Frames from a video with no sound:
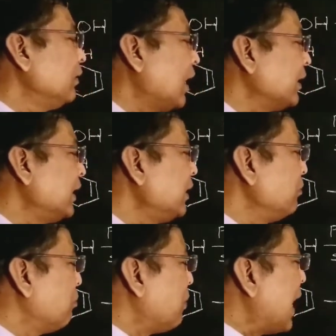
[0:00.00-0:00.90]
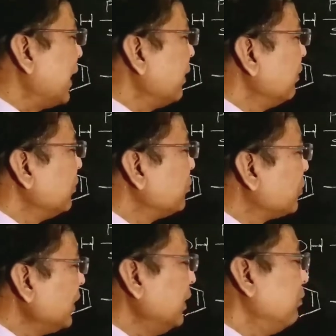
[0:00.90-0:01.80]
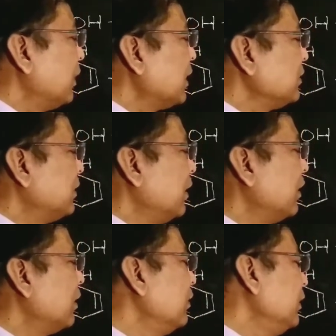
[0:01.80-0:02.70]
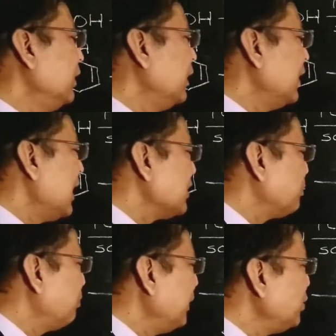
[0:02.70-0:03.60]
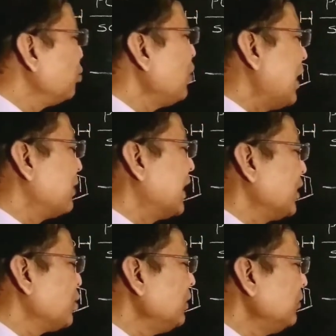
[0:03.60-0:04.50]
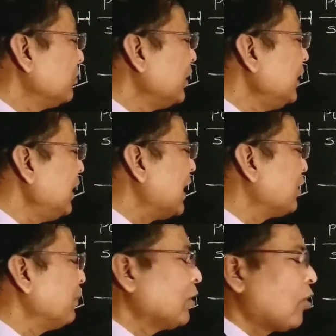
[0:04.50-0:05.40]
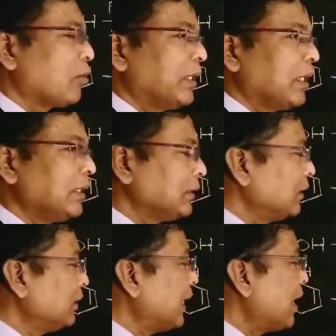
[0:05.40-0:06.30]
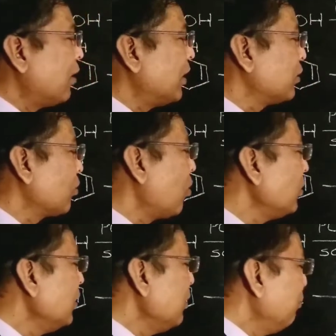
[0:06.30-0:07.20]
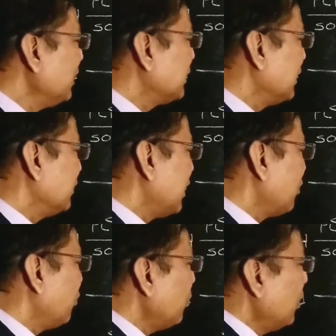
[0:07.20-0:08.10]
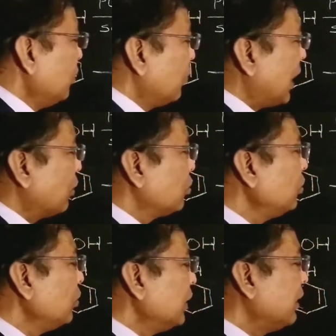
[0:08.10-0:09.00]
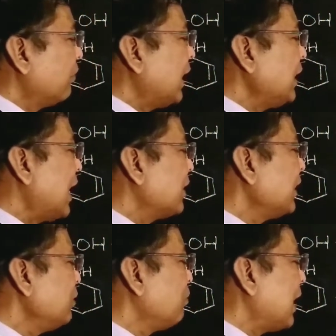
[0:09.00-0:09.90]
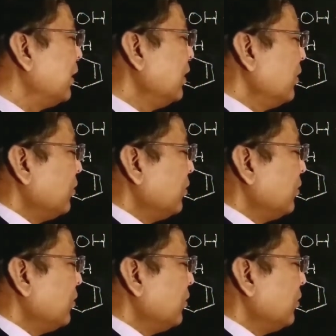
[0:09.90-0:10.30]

100 by 3, because here in sp2 hybridization 3 atomic orbitals they have undergone mixing, therefore we have to divide 100 by